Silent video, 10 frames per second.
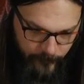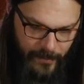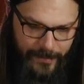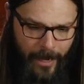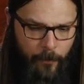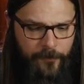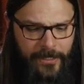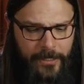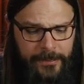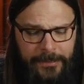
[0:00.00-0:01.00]
Now, moving
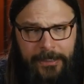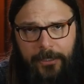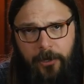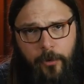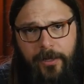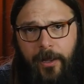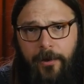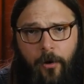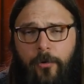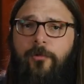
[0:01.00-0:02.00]
on, Noah and I
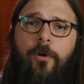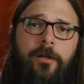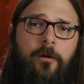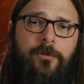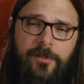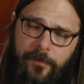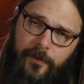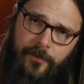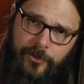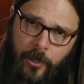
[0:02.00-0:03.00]
always want to know what you think
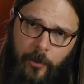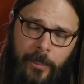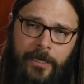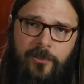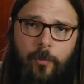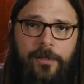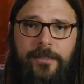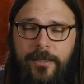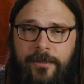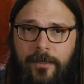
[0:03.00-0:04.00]
of the show, so
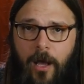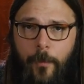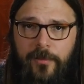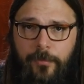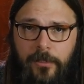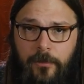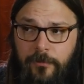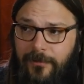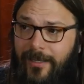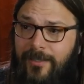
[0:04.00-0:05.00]
please, in the comments below,
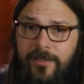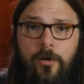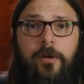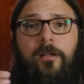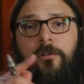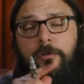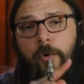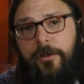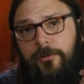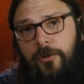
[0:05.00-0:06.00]
let us know. Include
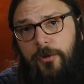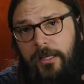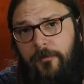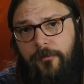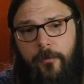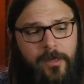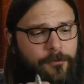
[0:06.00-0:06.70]
where you're tuning in from.